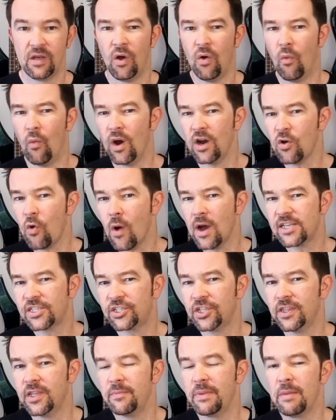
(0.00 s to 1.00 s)
One
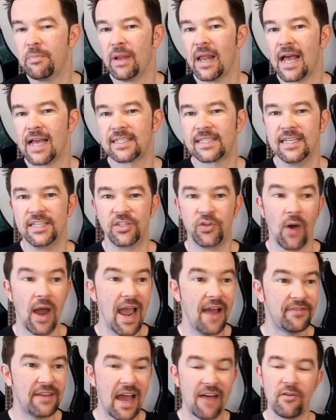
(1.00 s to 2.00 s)
question that people ask is, do I
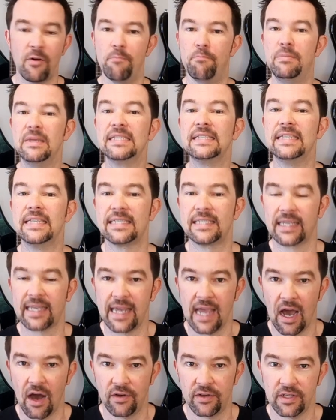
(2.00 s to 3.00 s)
have to have a business
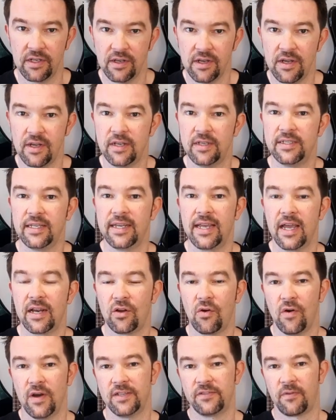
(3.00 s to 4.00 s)
account to get
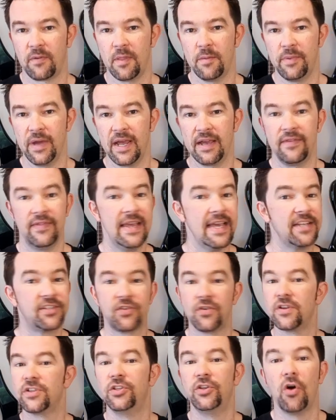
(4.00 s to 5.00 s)
coins from the bank? And the
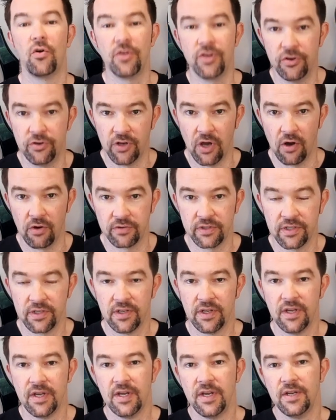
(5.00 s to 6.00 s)
answer is no, you don't.
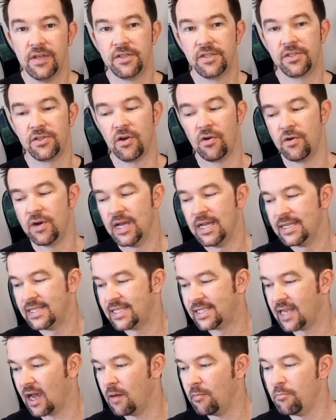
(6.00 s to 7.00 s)
So
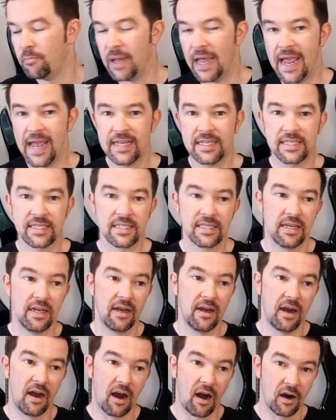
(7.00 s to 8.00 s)
some banks
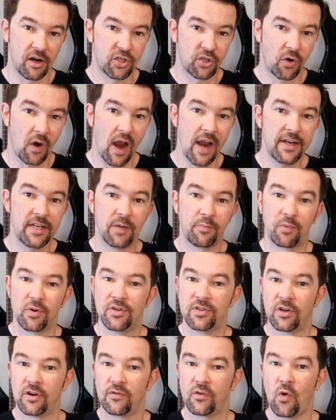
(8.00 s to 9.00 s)
are trying to
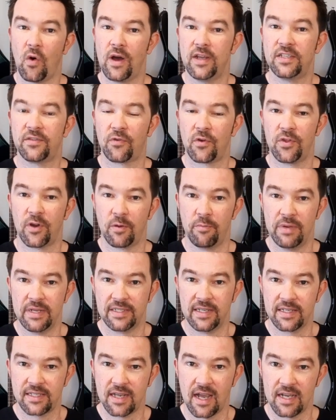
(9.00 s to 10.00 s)
preserve coins for their
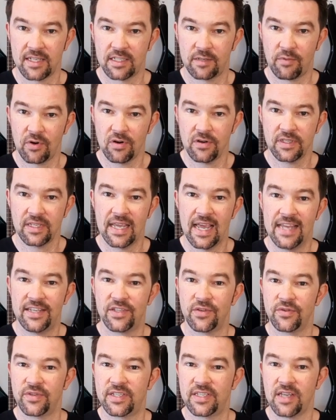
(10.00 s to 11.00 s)
business customers. And
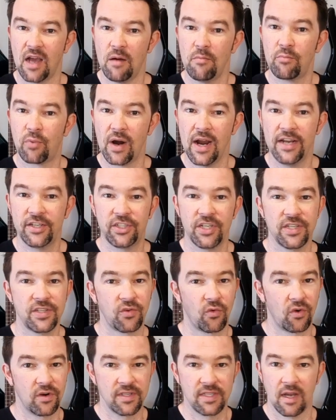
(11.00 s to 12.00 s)
so some branches
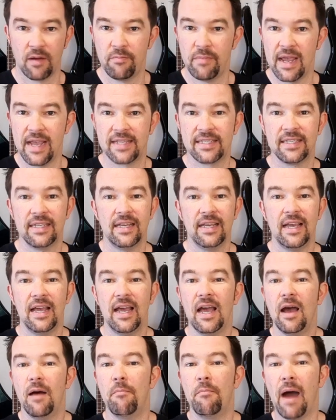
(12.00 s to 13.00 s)
or some banks
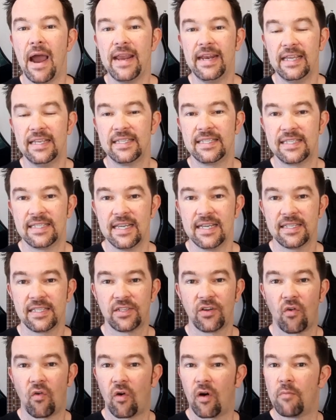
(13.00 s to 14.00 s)
might
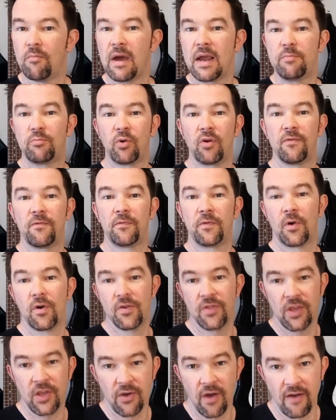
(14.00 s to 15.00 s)
insist or might prefer
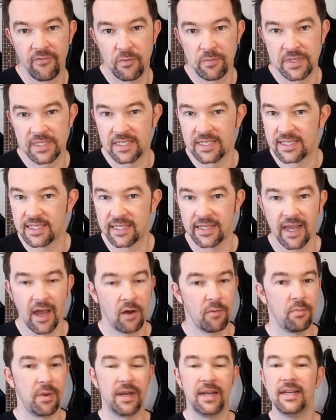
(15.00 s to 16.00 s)
that you have a business
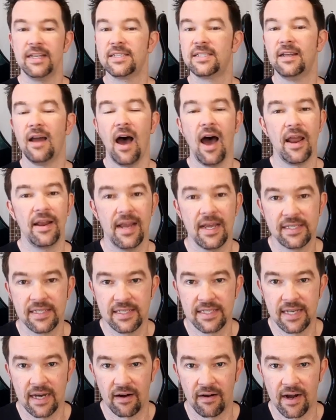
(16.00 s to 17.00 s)
account, but it is not
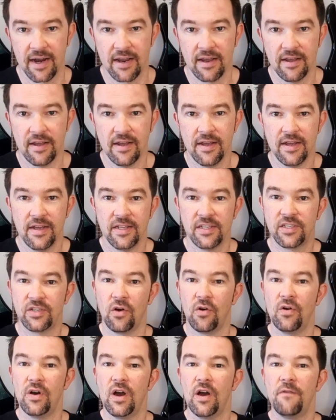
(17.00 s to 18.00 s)
necessary.
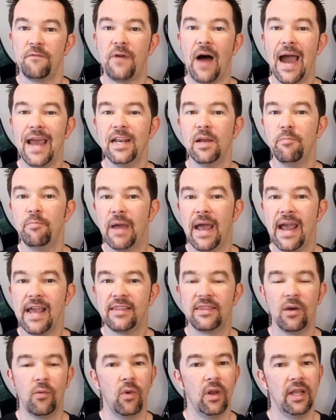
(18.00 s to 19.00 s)
So find a
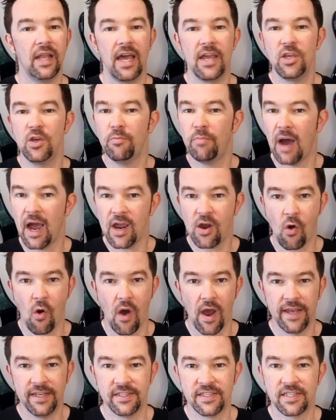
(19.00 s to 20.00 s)
bank that will let you buy
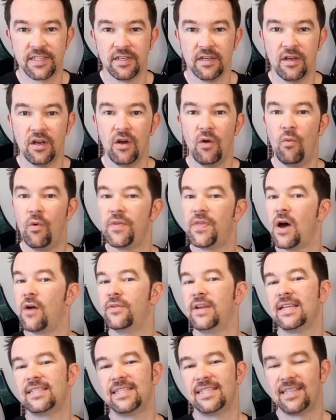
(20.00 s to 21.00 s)
coins without
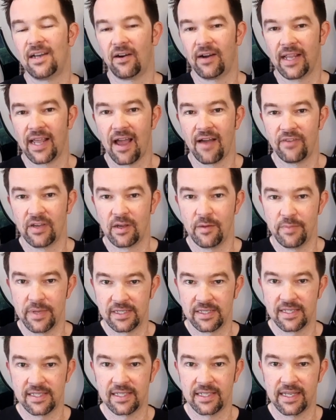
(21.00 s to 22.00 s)
necessarily having a
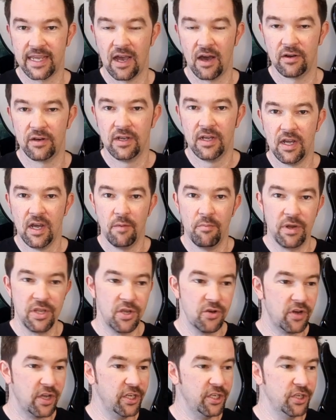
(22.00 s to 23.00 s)
business account. But
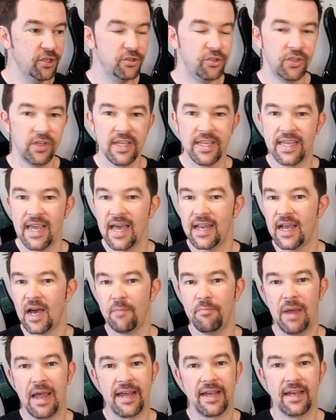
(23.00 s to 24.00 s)
you can usually get a
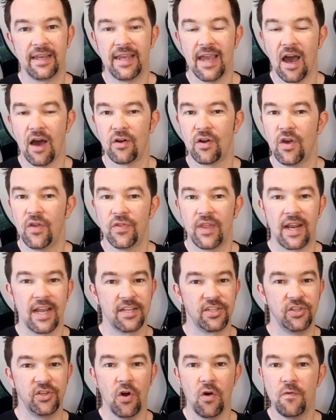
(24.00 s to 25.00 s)
bank account that
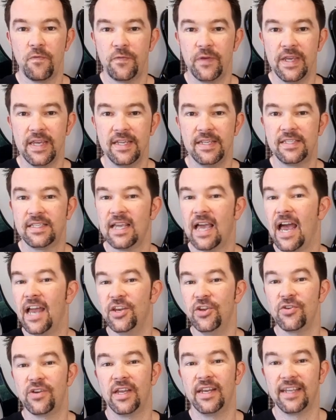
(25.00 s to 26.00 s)
has no fees and
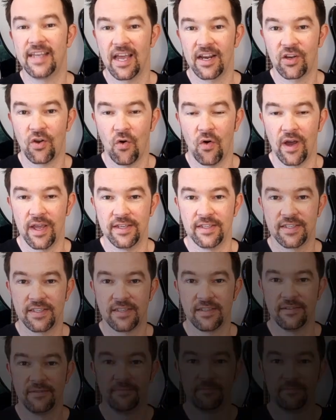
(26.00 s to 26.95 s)
you can get coins.